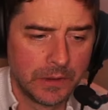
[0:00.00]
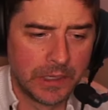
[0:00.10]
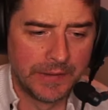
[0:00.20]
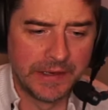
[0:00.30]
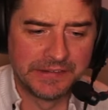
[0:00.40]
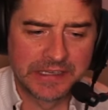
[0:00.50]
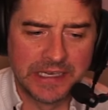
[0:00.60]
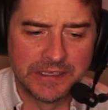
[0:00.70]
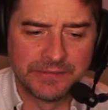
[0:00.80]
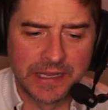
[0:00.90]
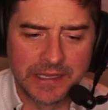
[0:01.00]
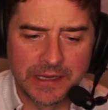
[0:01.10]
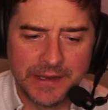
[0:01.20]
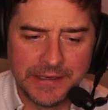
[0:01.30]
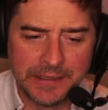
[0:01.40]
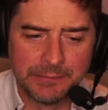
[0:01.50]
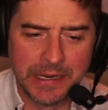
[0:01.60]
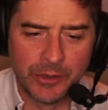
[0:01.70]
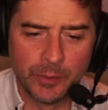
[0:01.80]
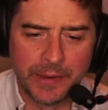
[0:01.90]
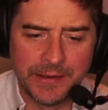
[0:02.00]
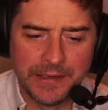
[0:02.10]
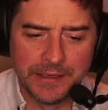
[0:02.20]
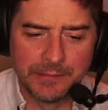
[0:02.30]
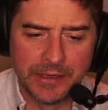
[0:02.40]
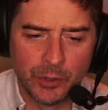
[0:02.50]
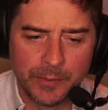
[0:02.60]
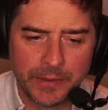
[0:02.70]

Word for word: And then he's kind of like, I need a man up, I need a man up.